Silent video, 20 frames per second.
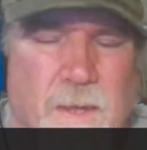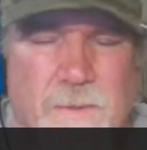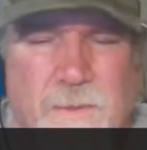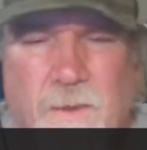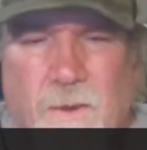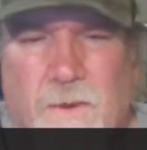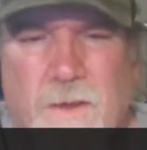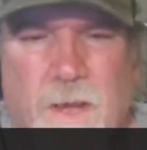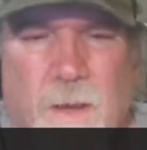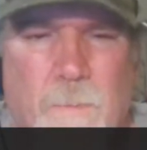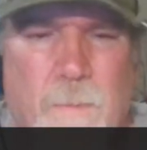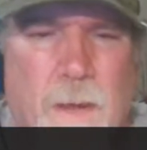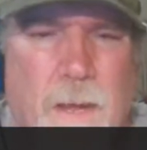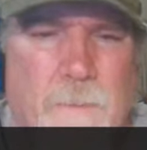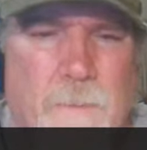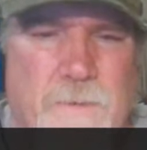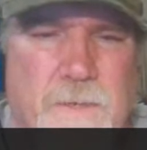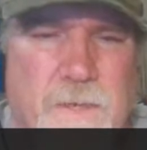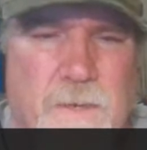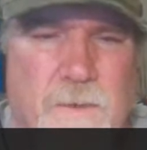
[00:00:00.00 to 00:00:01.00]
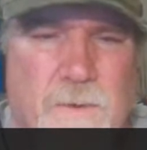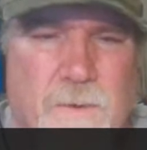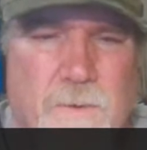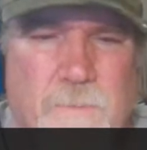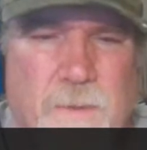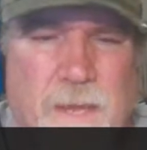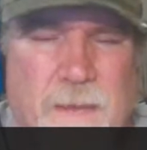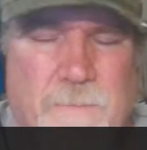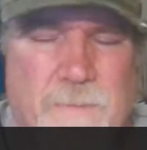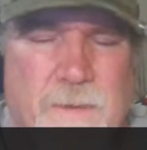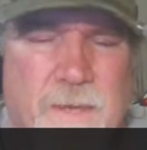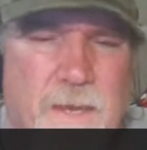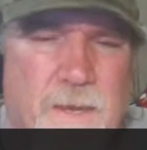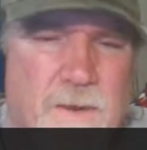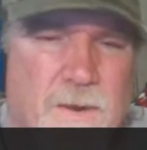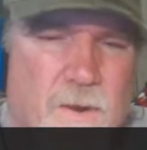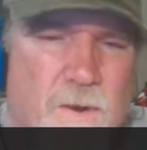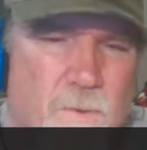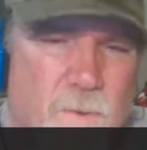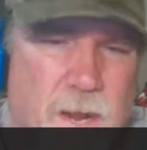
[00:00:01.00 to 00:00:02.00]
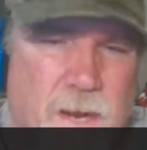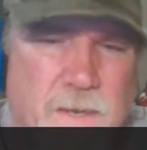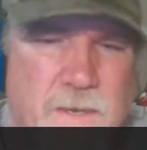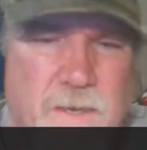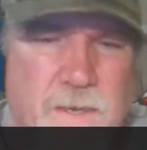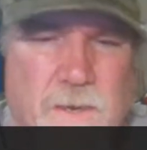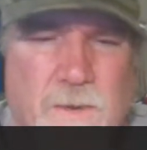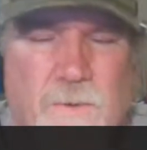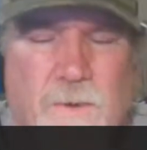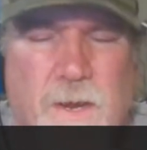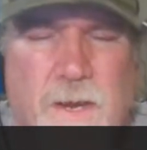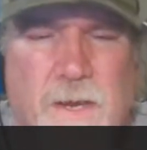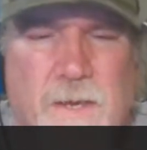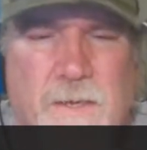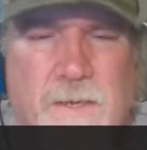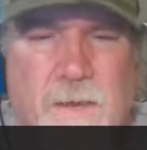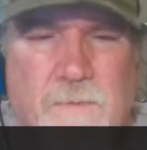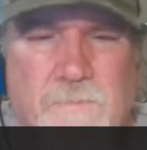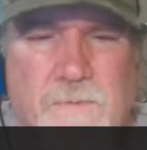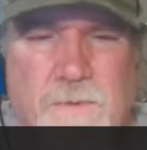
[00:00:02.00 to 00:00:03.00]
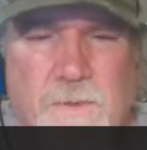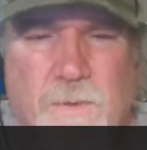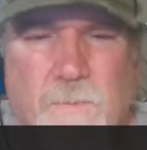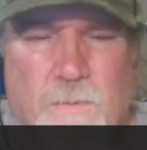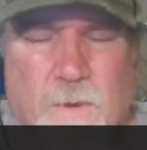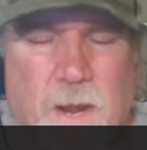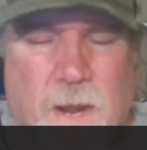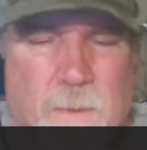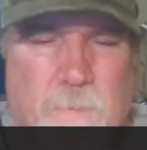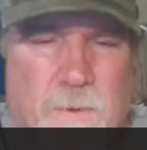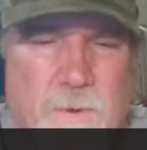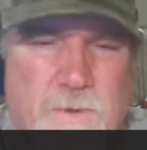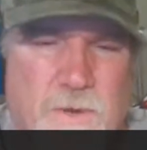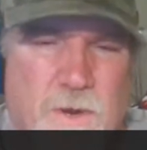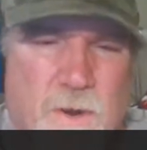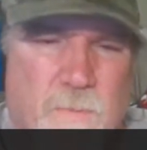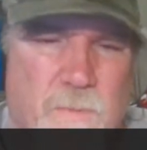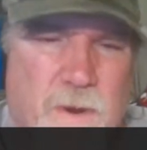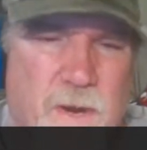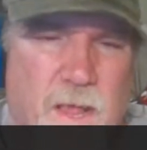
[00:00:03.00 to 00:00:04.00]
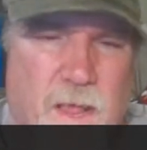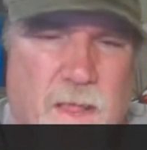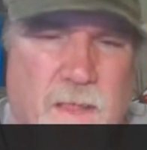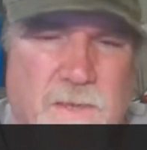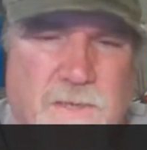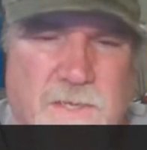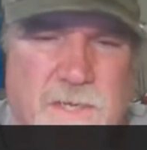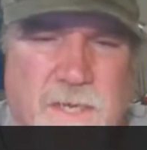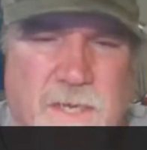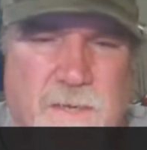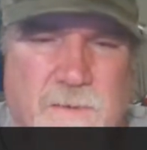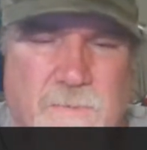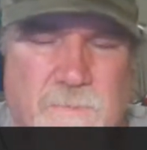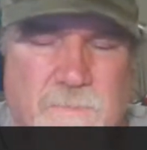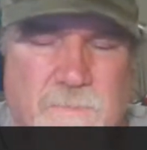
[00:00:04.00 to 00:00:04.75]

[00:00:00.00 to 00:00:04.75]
they'll come up to you maybe and correct you and give you the proper terminology